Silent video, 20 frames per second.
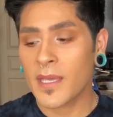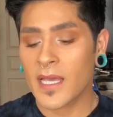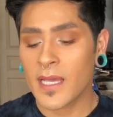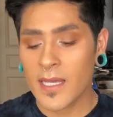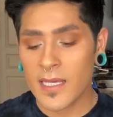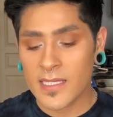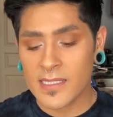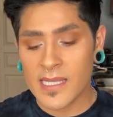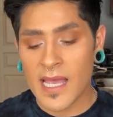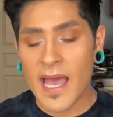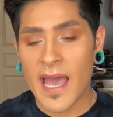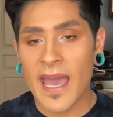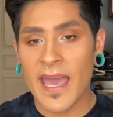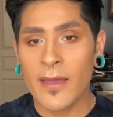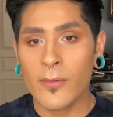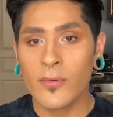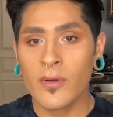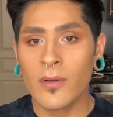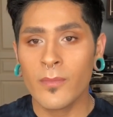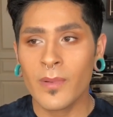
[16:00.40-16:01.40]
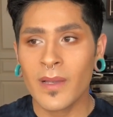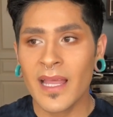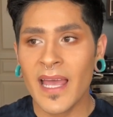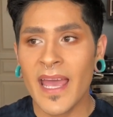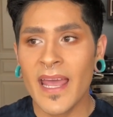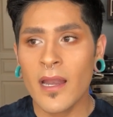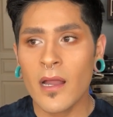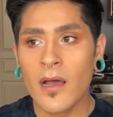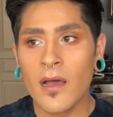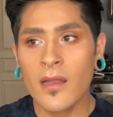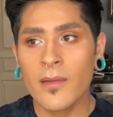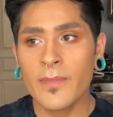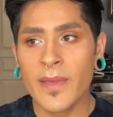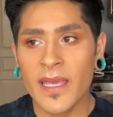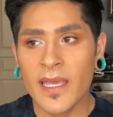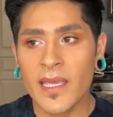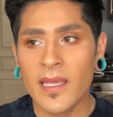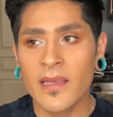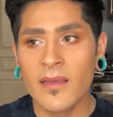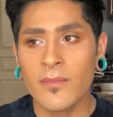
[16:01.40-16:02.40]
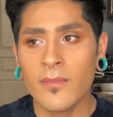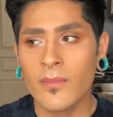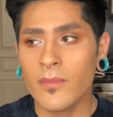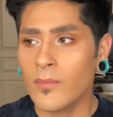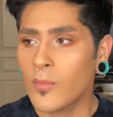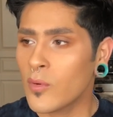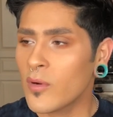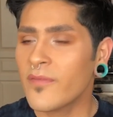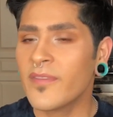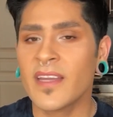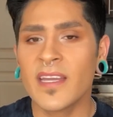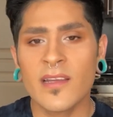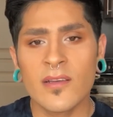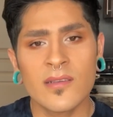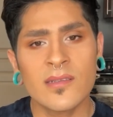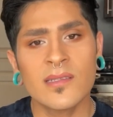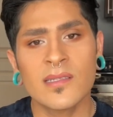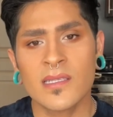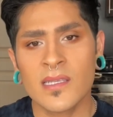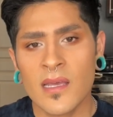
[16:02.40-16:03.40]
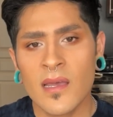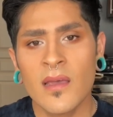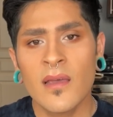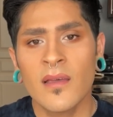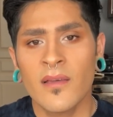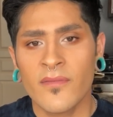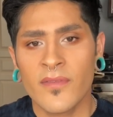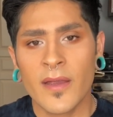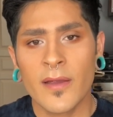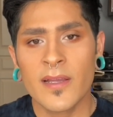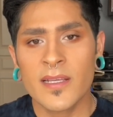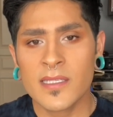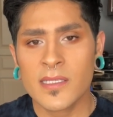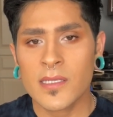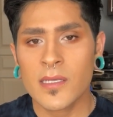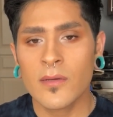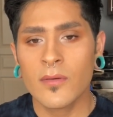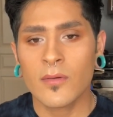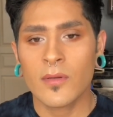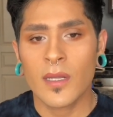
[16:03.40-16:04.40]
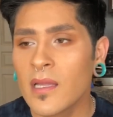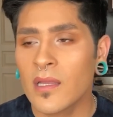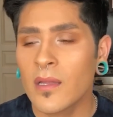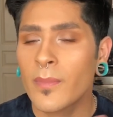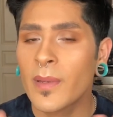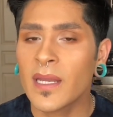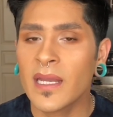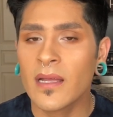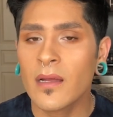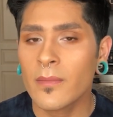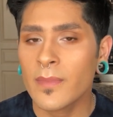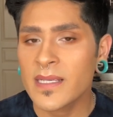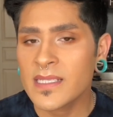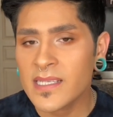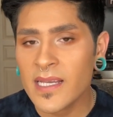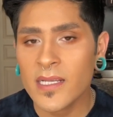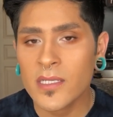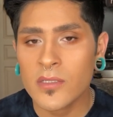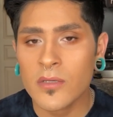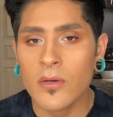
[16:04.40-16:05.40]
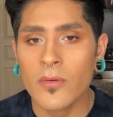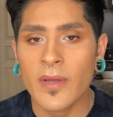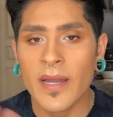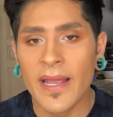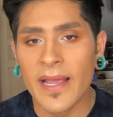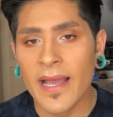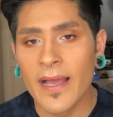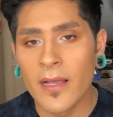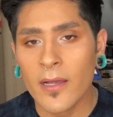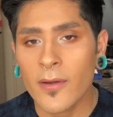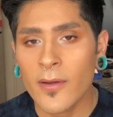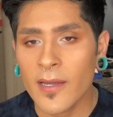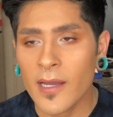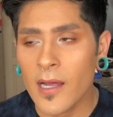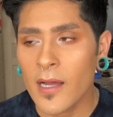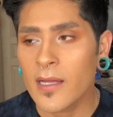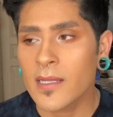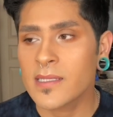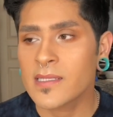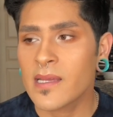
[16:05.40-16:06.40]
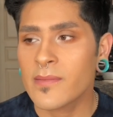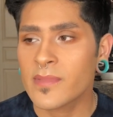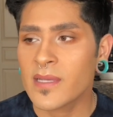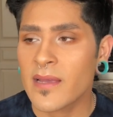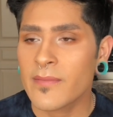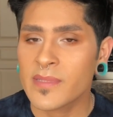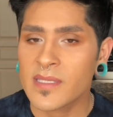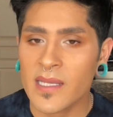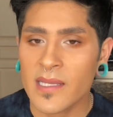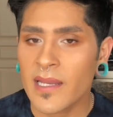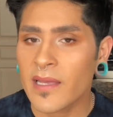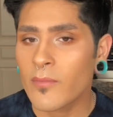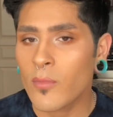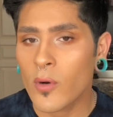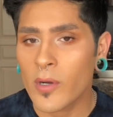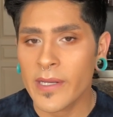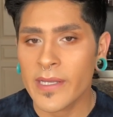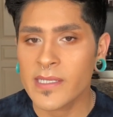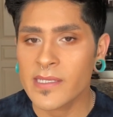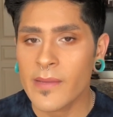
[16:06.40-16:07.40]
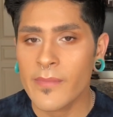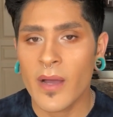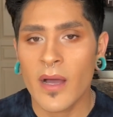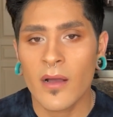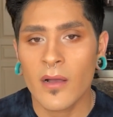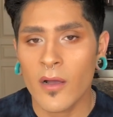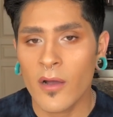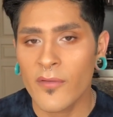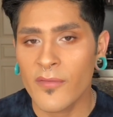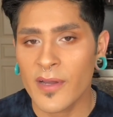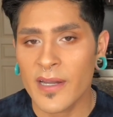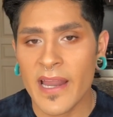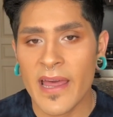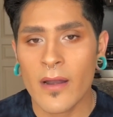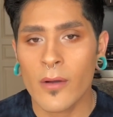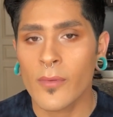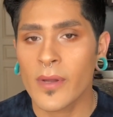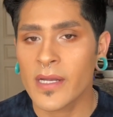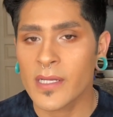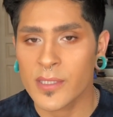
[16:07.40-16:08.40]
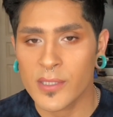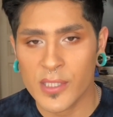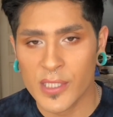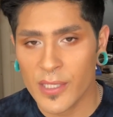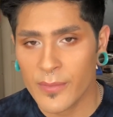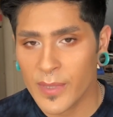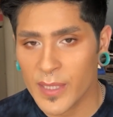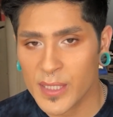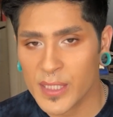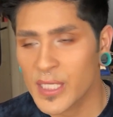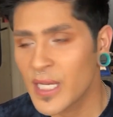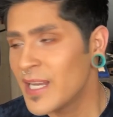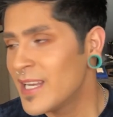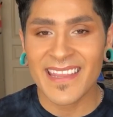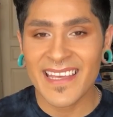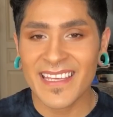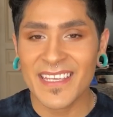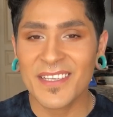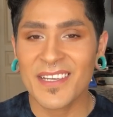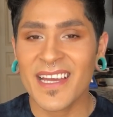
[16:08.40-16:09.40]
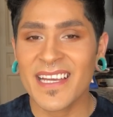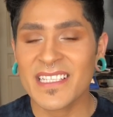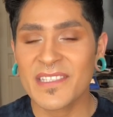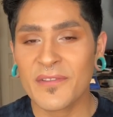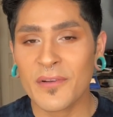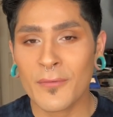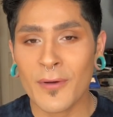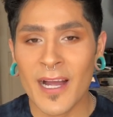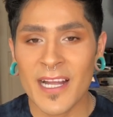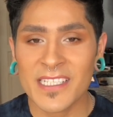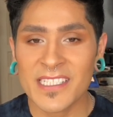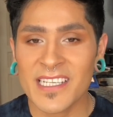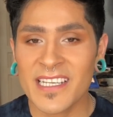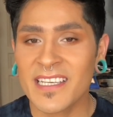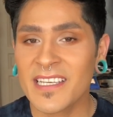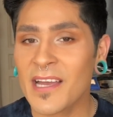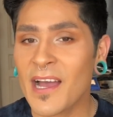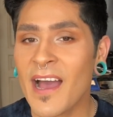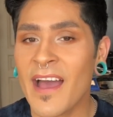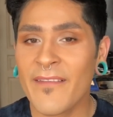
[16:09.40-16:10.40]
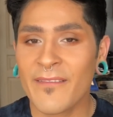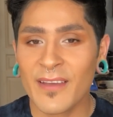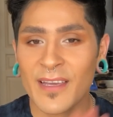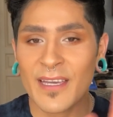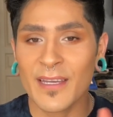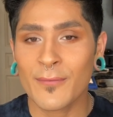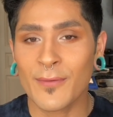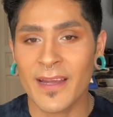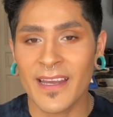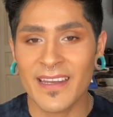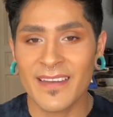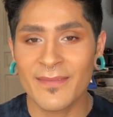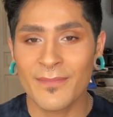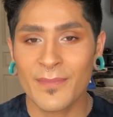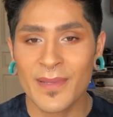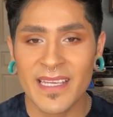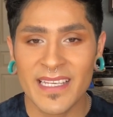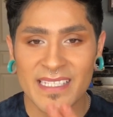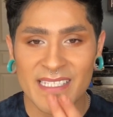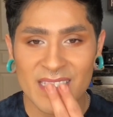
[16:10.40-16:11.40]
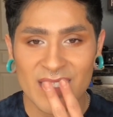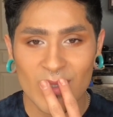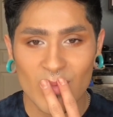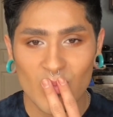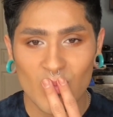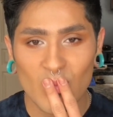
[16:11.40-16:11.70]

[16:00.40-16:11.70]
because I will plan on making more videos very soon, depending on my schedule, what I got going on. Sometimes Sunday mornings I'm hungover and I don't want to do shit, bitch. Thank you guys for watching. Y'all have a good one. Peace.